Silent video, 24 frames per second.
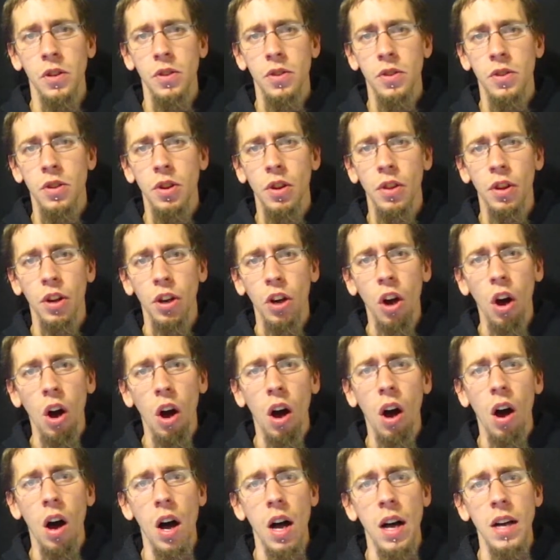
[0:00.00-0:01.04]
to the
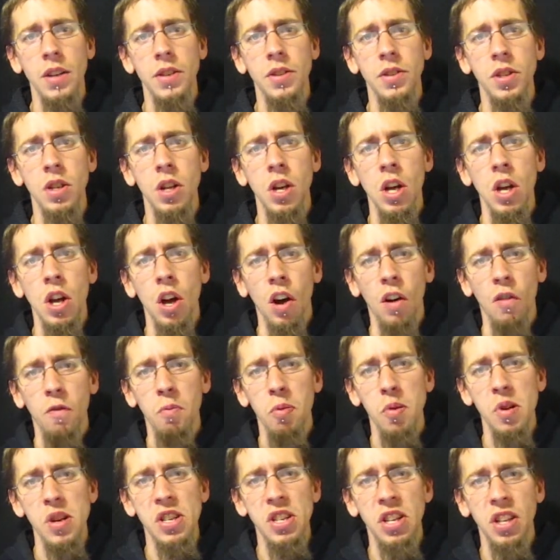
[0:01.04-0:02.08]
cause of
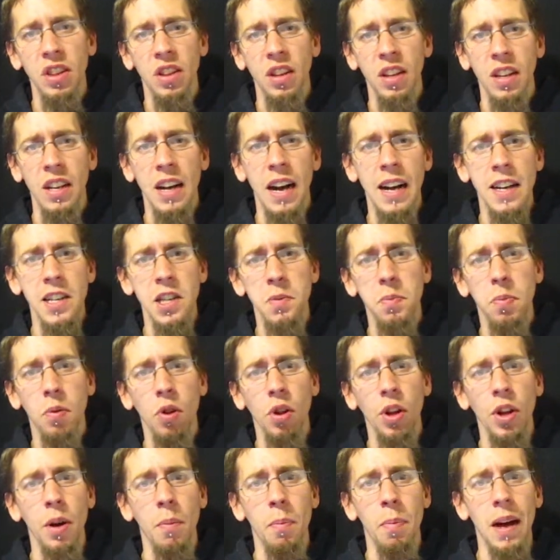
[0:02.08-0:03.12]
preaching the
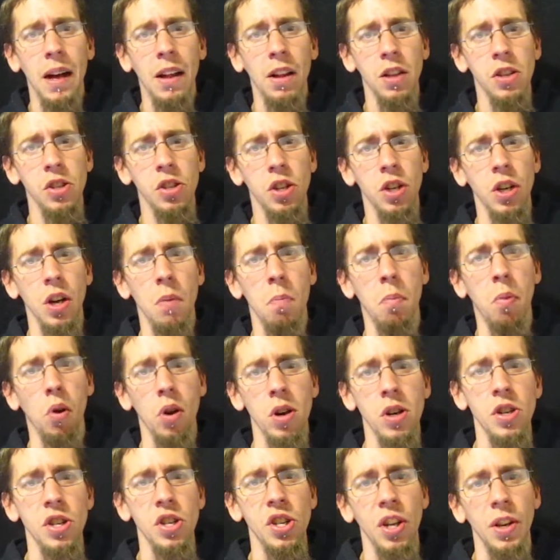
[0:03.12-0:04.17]
gospel and abolishing
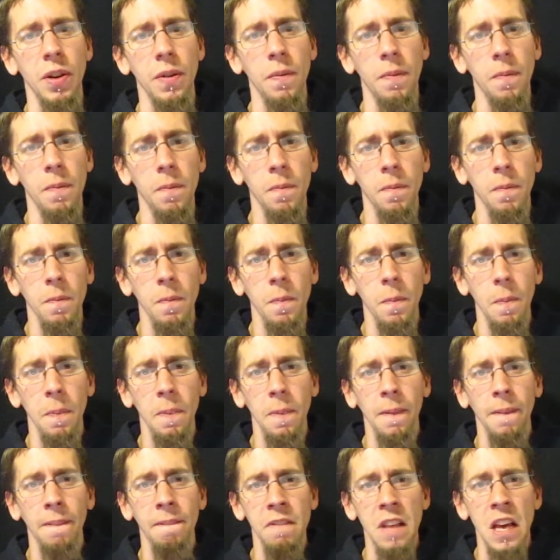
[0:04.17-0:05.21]
abortion.
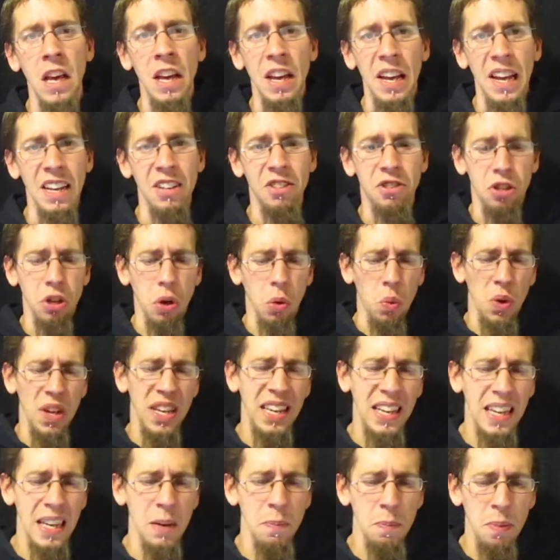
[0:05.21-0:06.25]
And so we
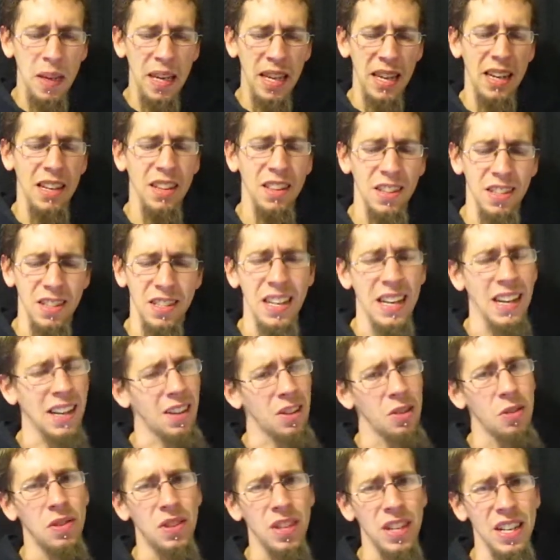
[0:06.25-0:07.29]
keep getting this
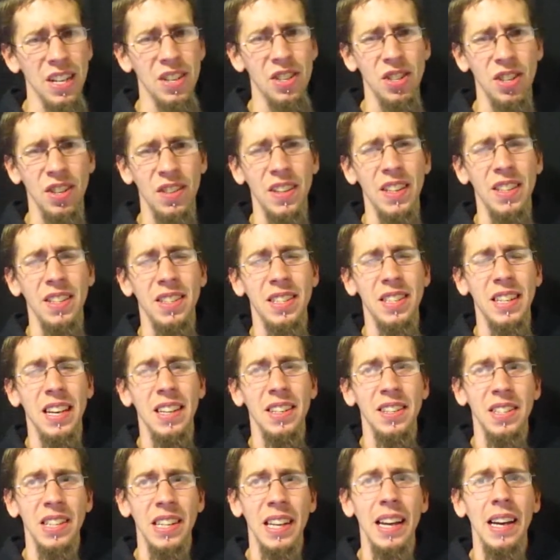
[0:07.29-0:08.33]
accusation that
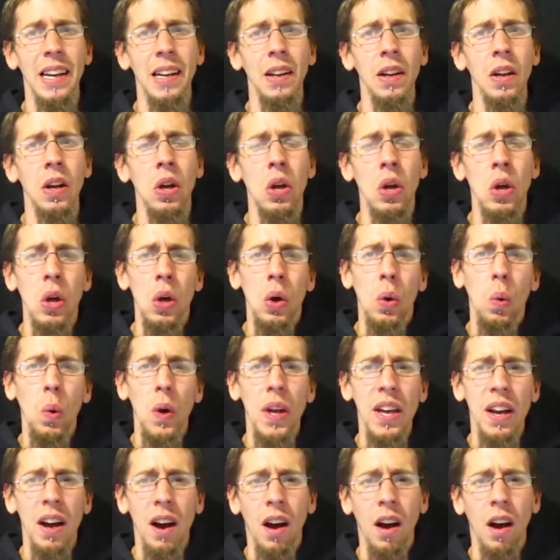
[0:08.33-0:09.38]
says that
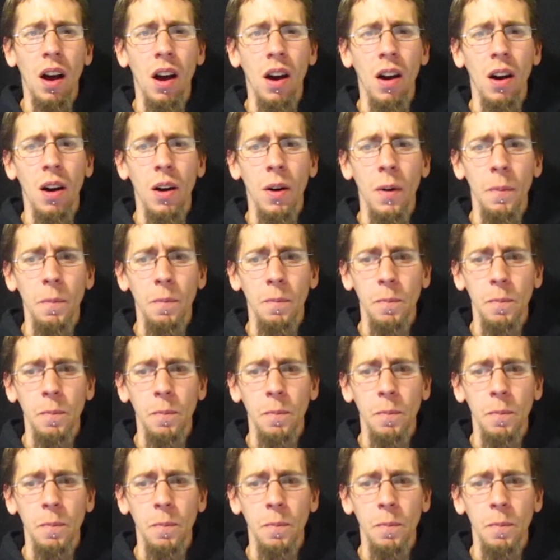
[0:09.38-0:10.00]
we are